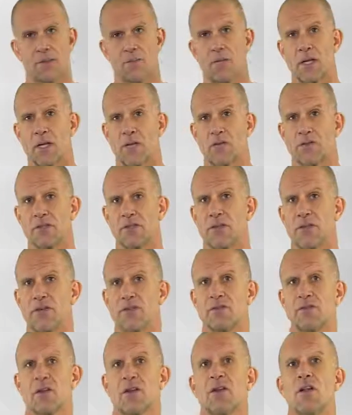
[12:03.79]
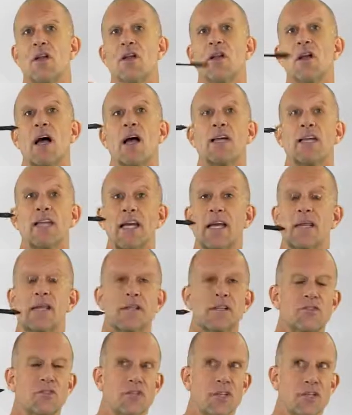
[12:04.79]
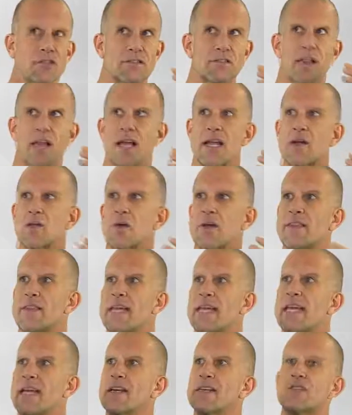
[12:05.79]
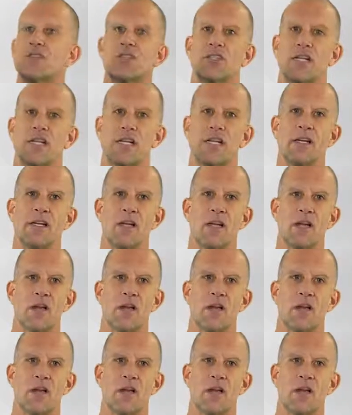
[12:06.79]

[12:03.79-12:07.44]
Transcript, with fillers: And we usually use it, again, just like with energy,